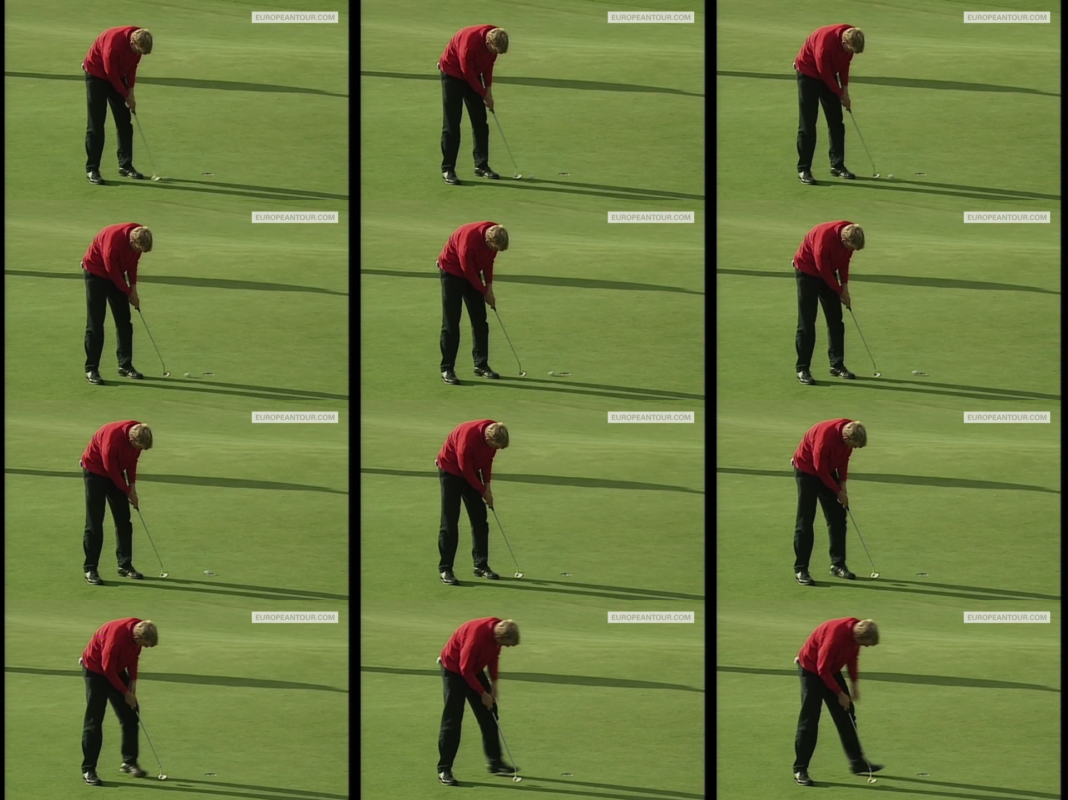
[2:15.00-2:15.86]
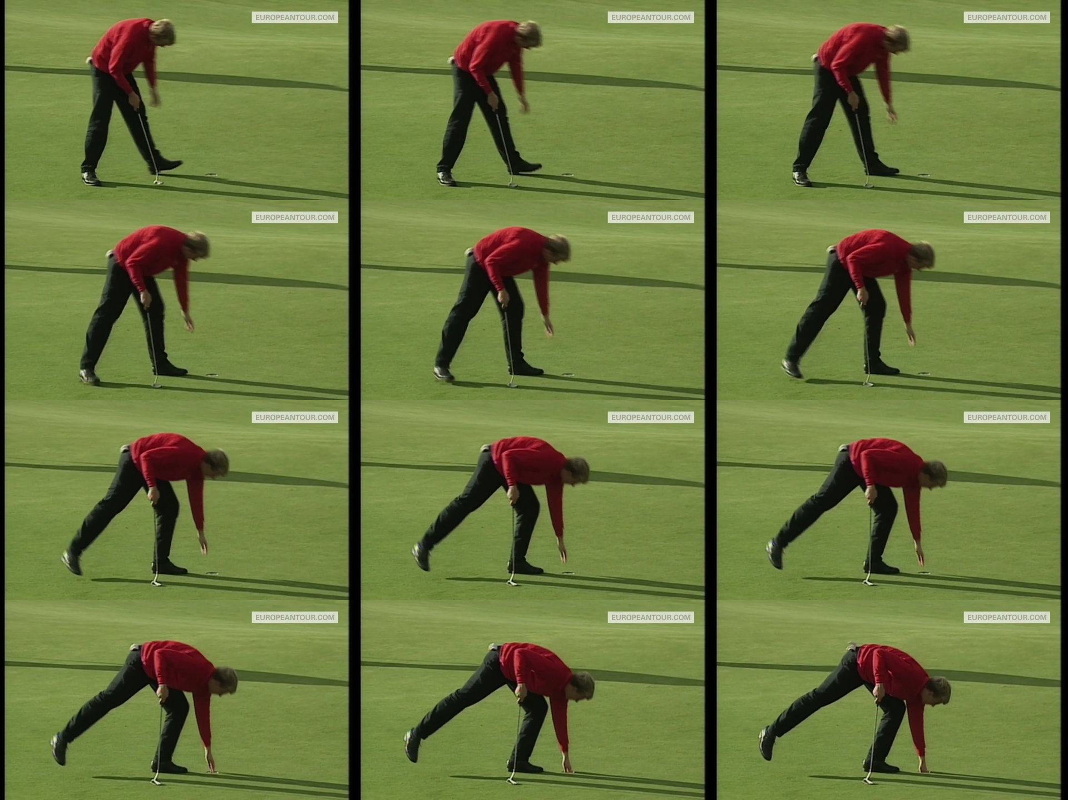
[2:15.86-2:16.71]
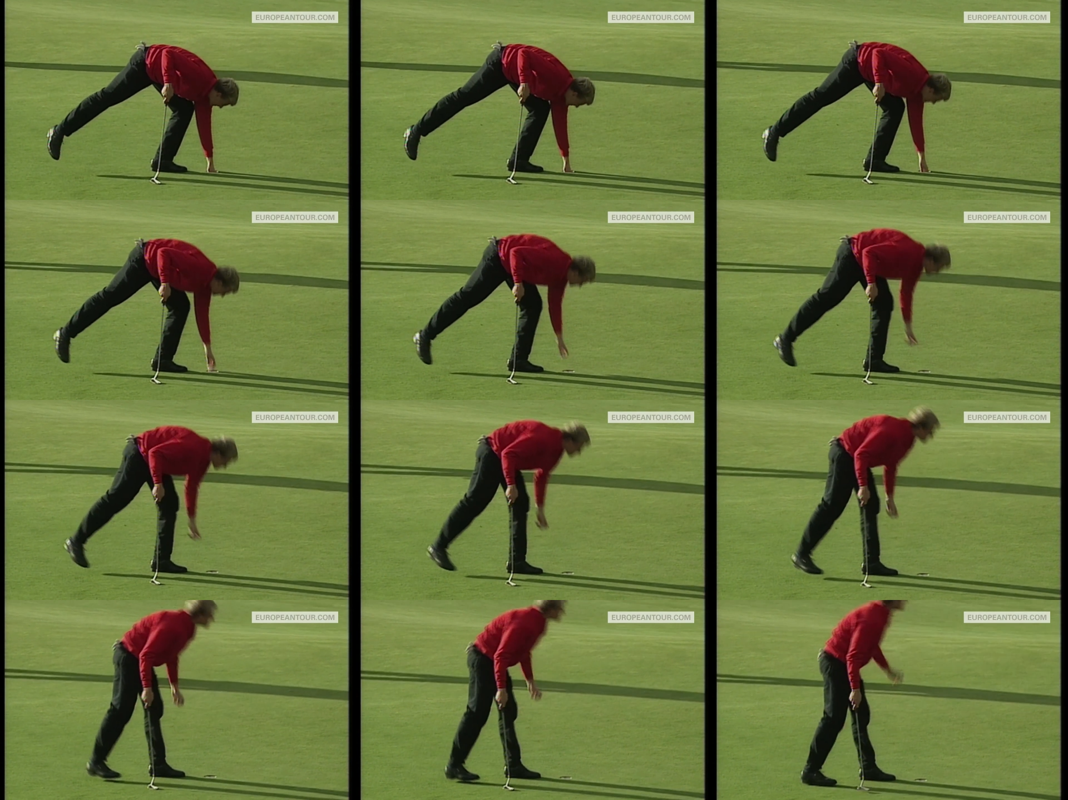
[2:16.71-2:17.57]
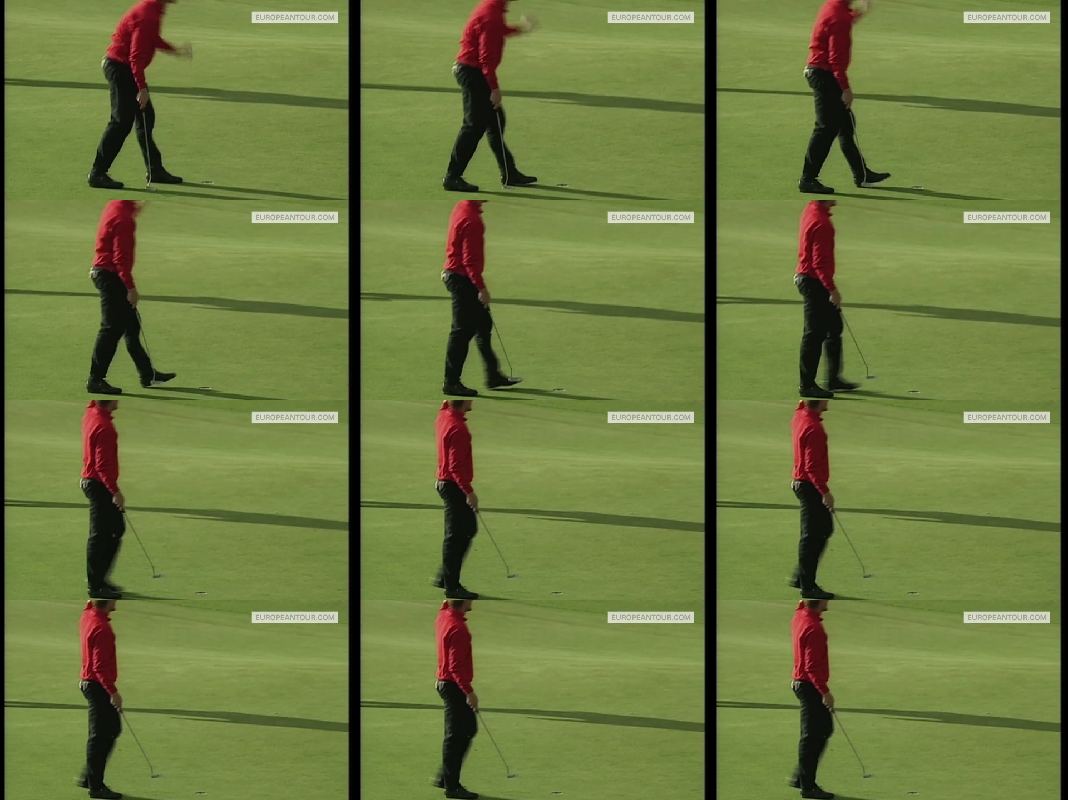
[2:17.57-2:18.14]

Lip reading: Nobody's mouth can be seen.